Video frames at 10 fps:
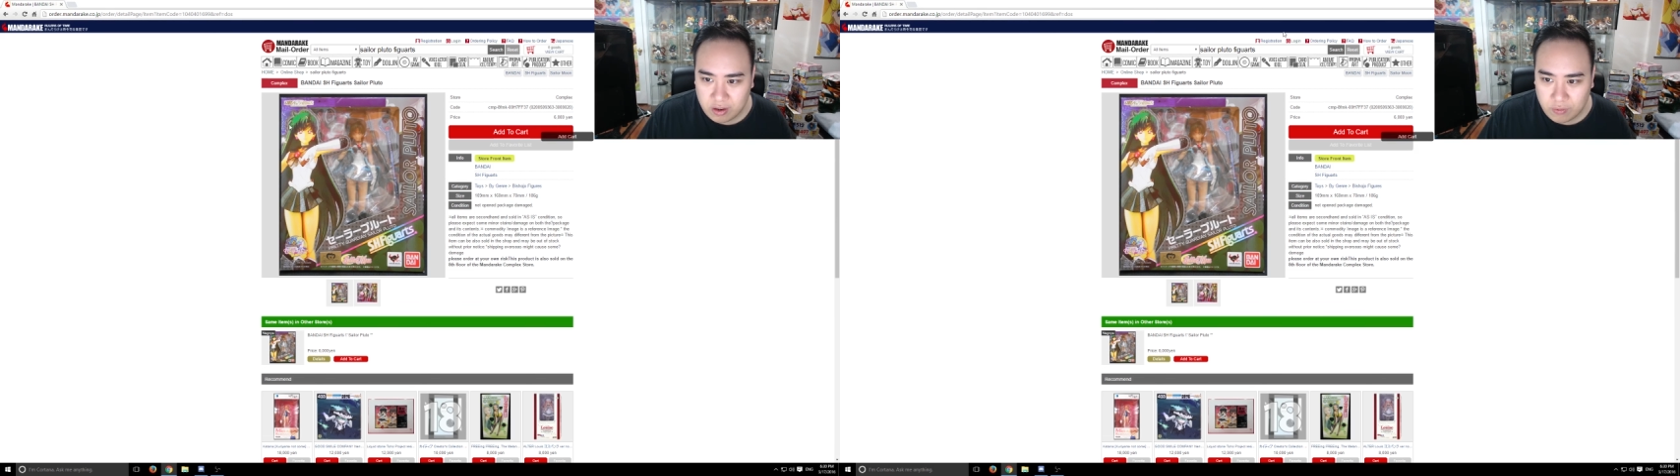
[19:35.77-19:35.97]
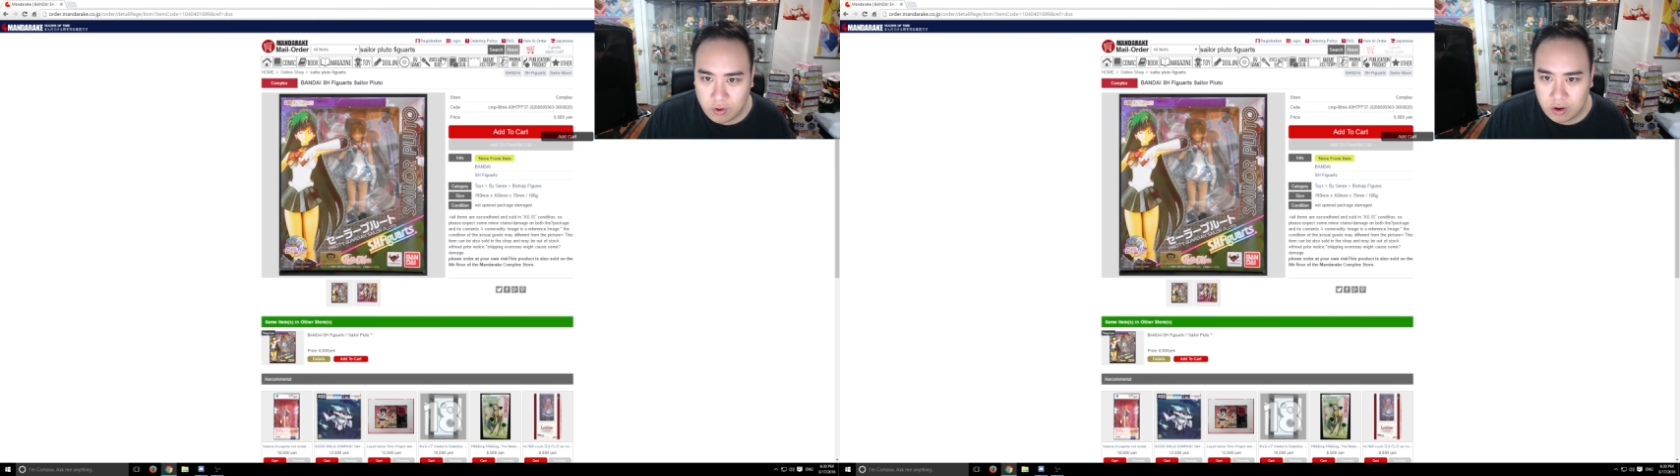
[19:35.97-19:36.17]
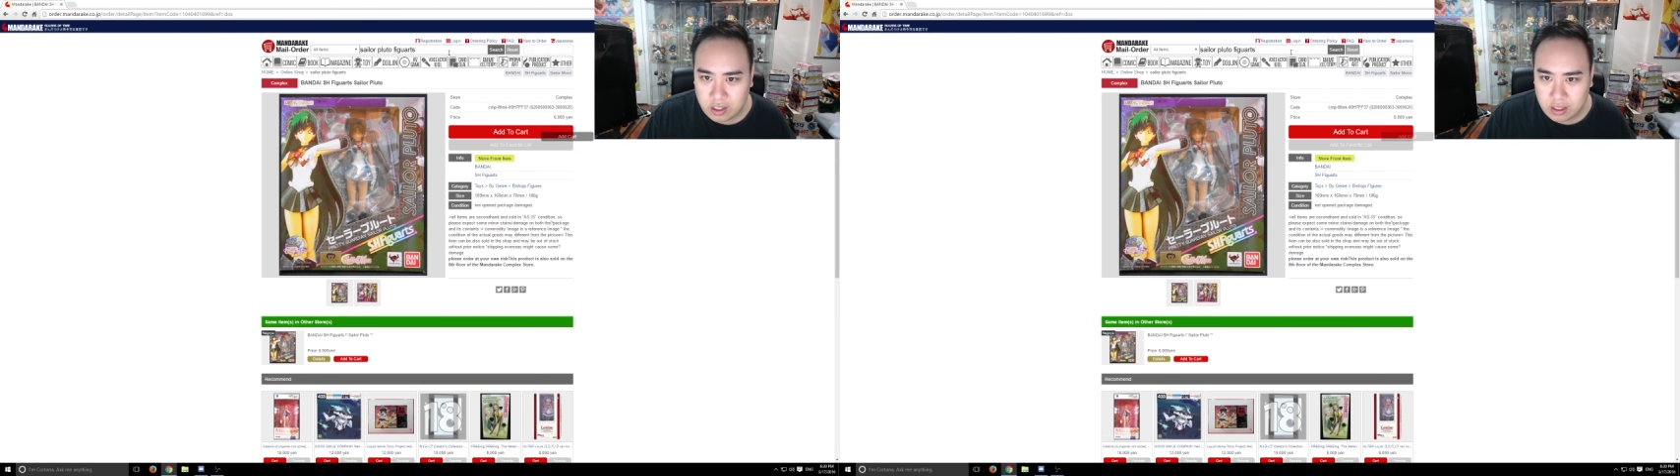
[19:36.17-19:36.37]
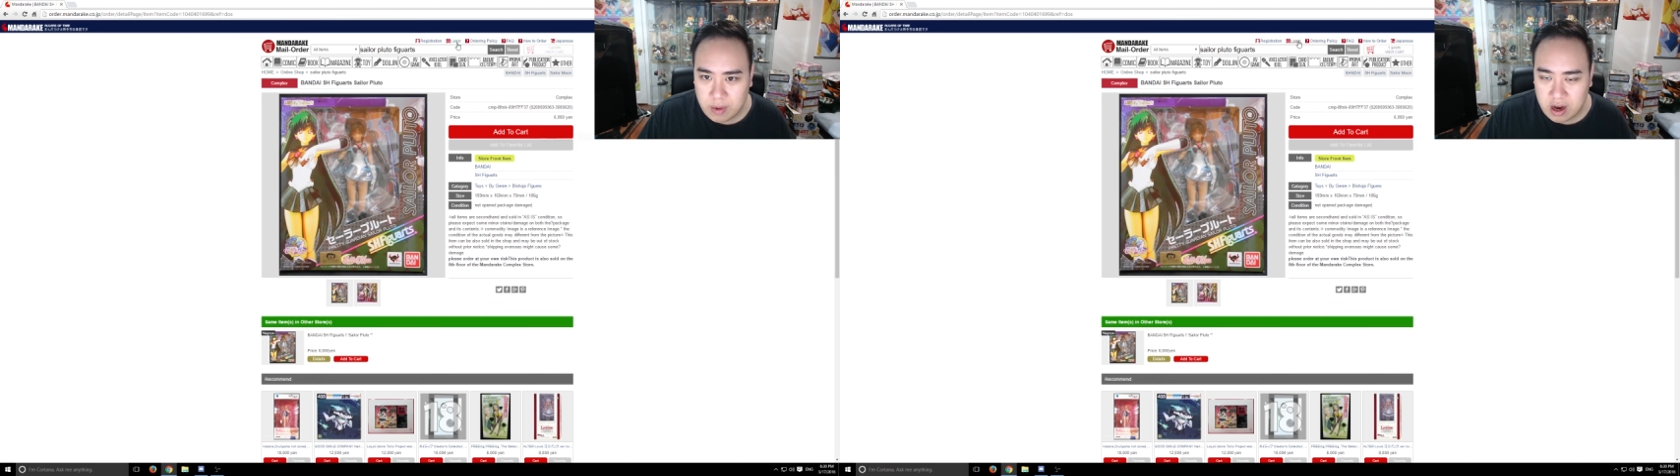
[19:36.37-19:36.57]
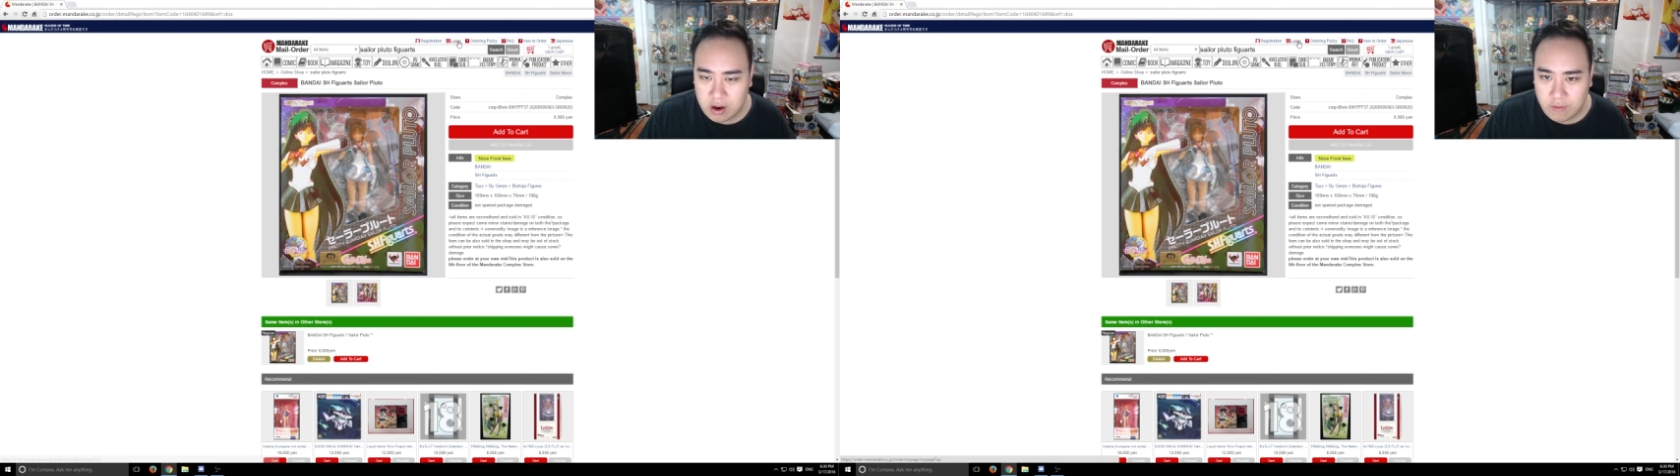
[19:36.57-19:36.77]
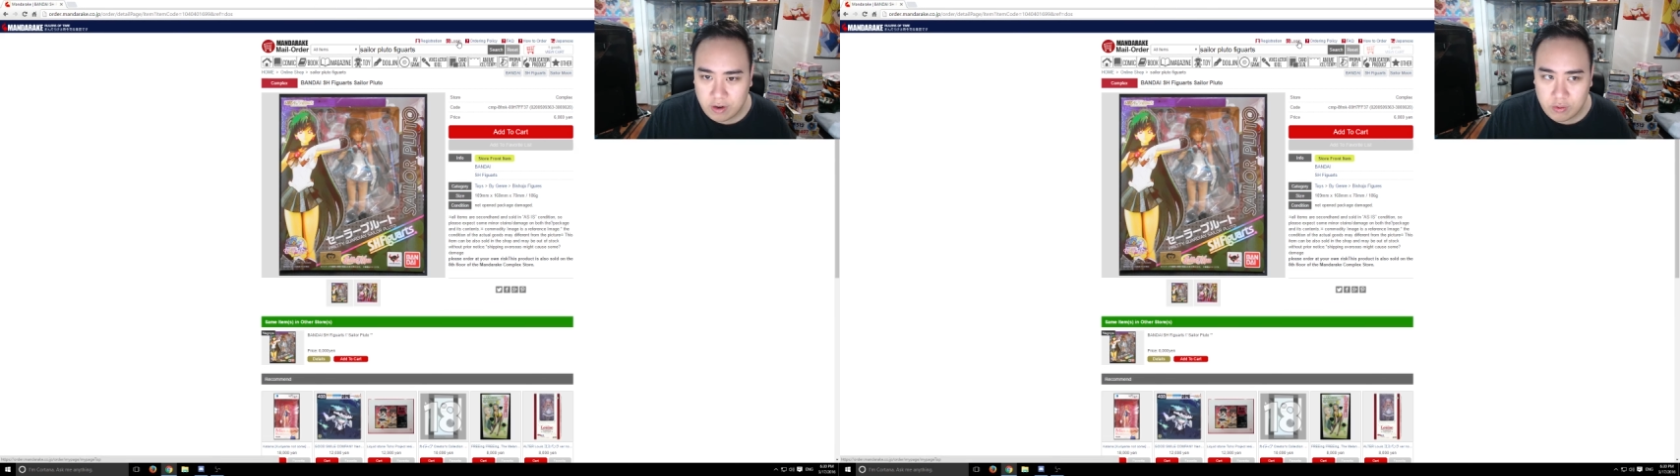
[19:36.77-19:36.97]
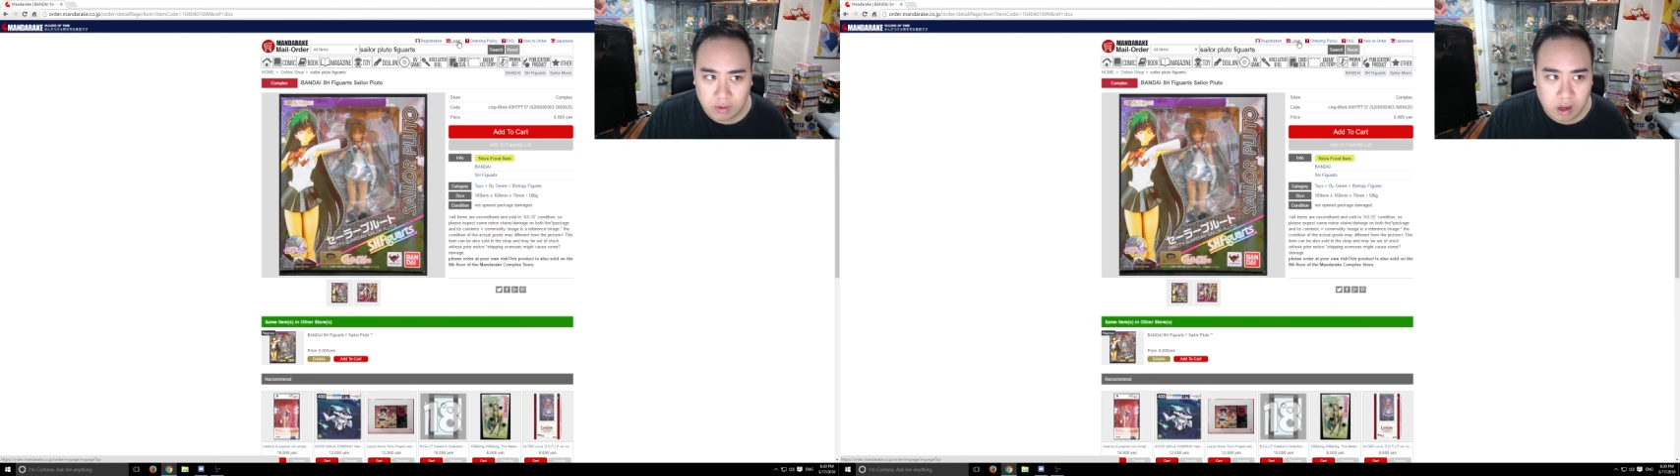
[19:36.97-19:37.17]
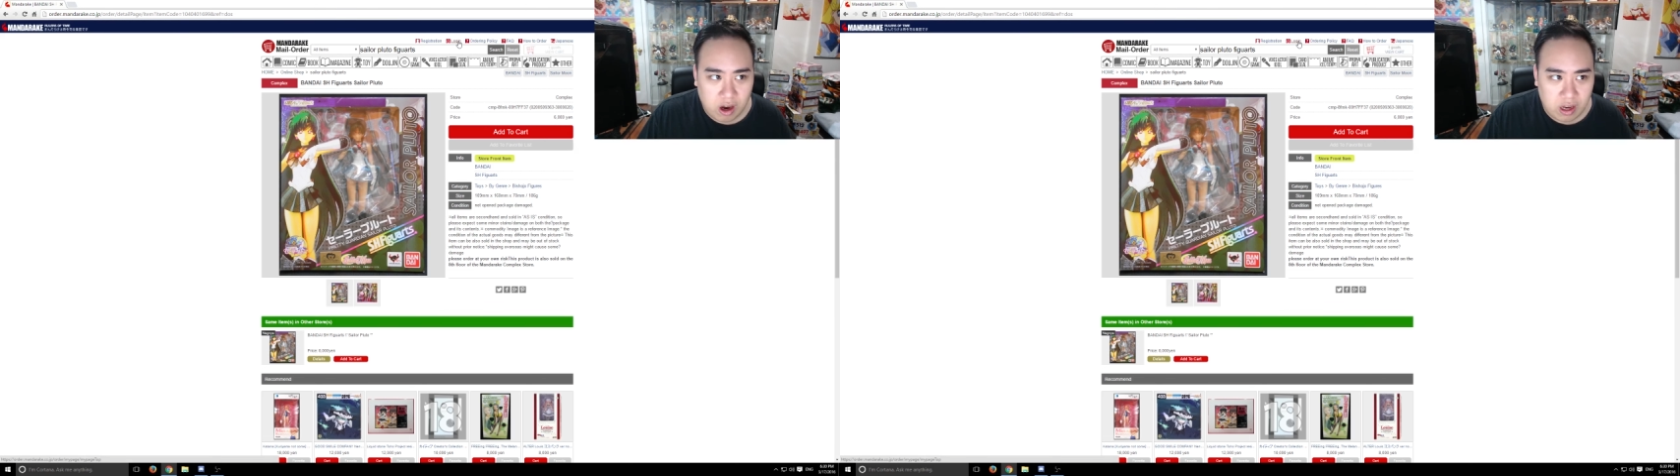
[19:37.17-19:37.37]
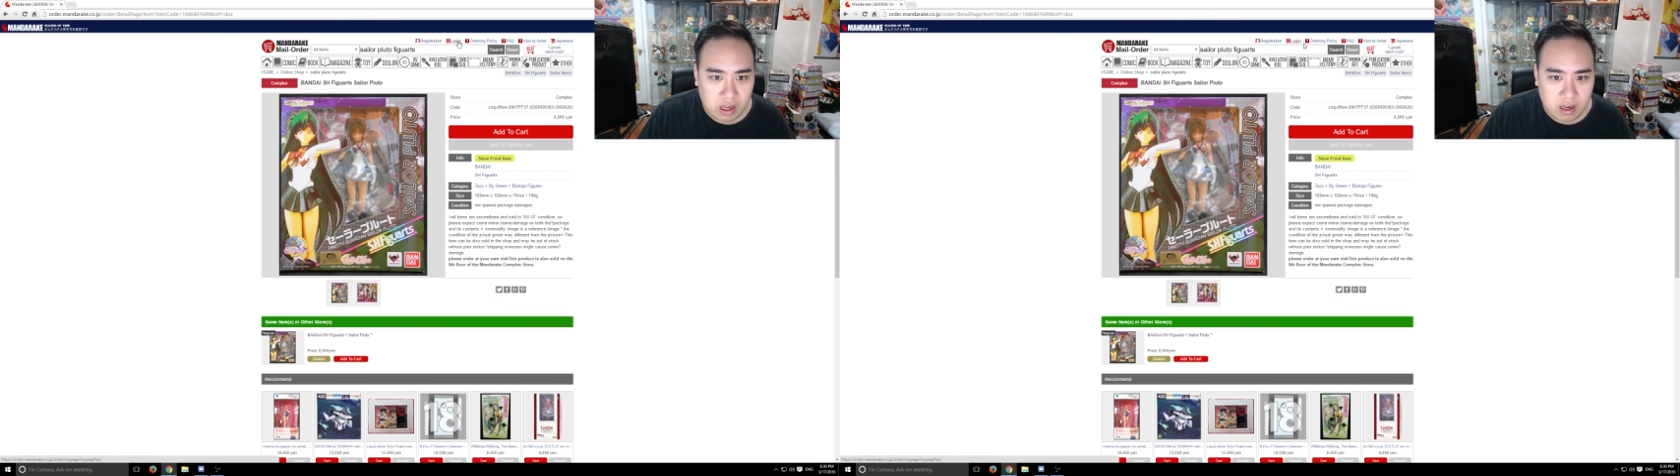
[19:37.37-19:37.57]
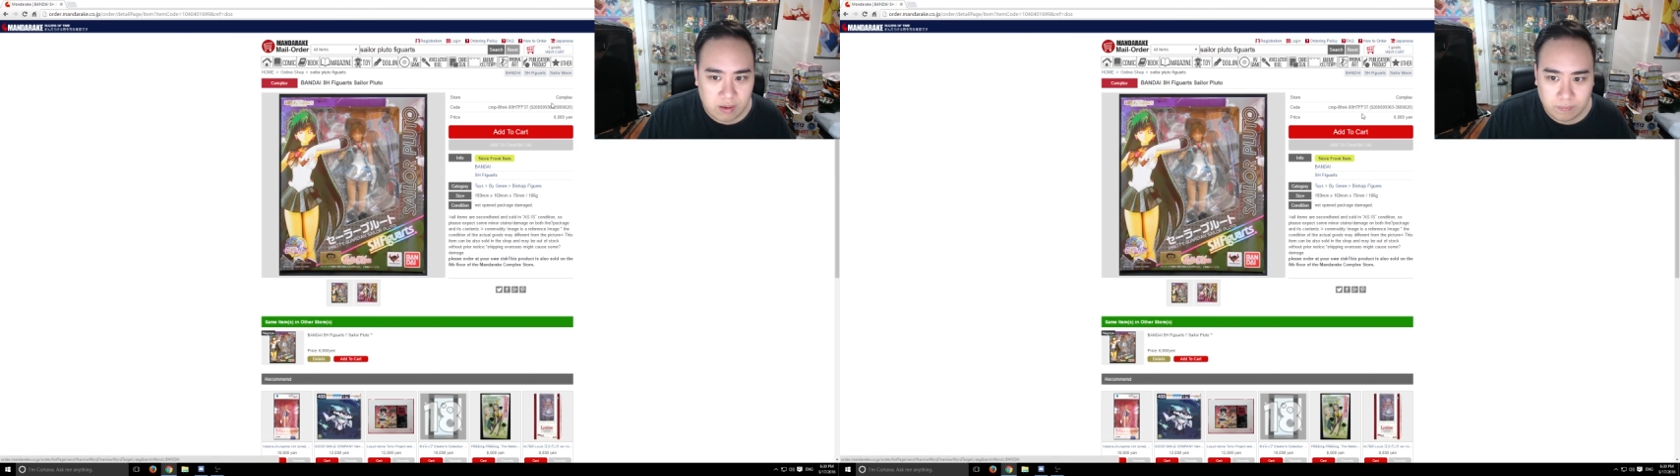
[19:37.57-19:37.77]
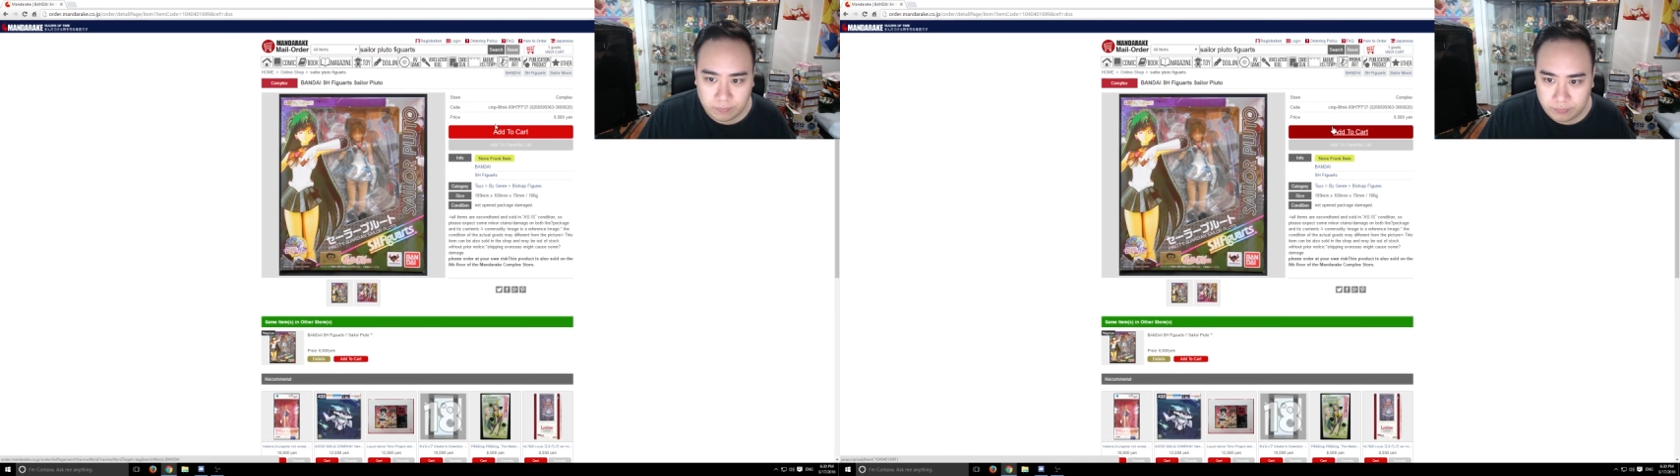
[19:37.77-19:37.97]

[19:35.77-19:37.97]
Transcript: Of course, it's better if you do log in.